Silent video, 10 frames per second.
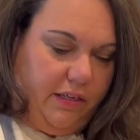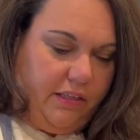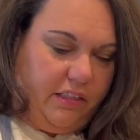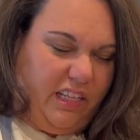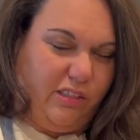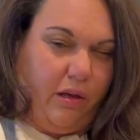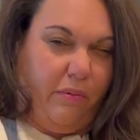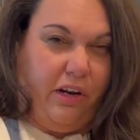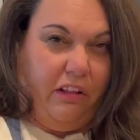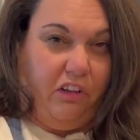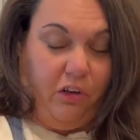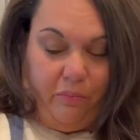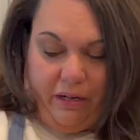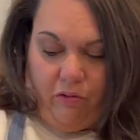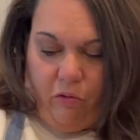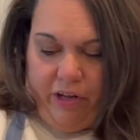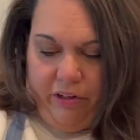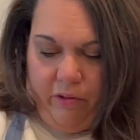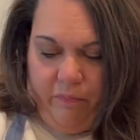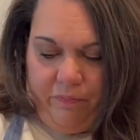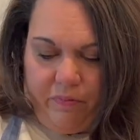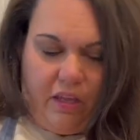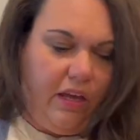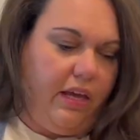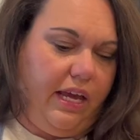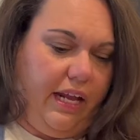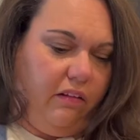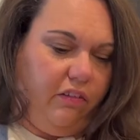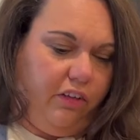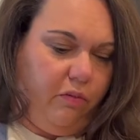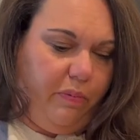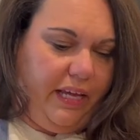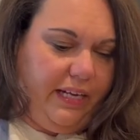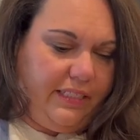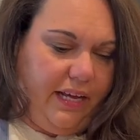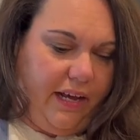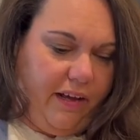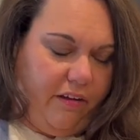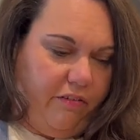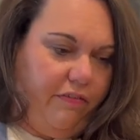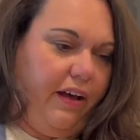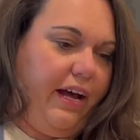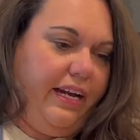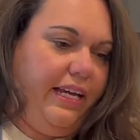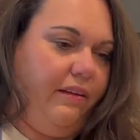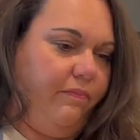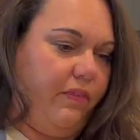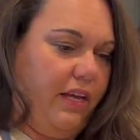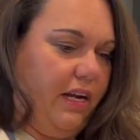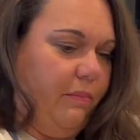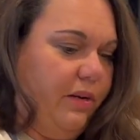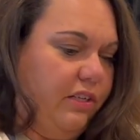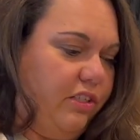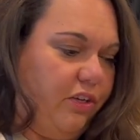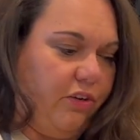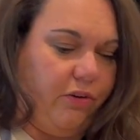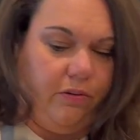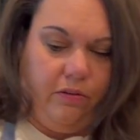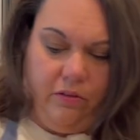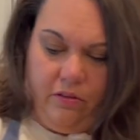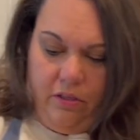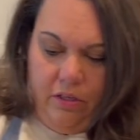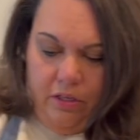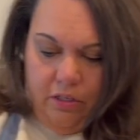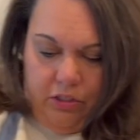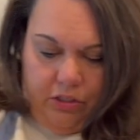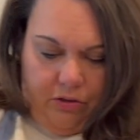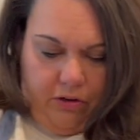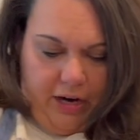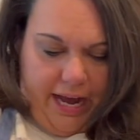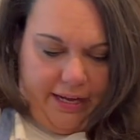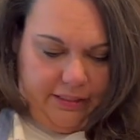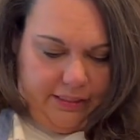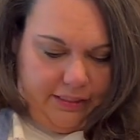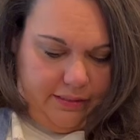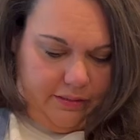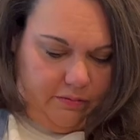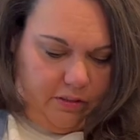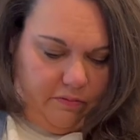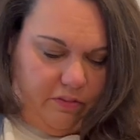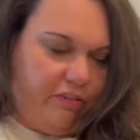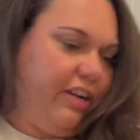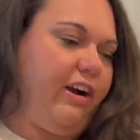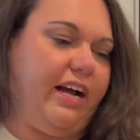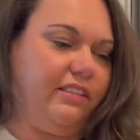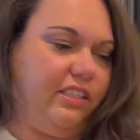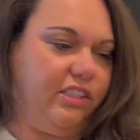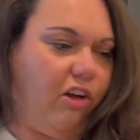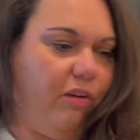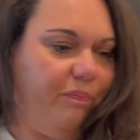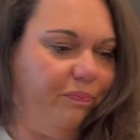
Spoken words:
so that's why I'm putting a little bit of oil and a little bit of honey, and I'm gonna do 3 cracks of salt,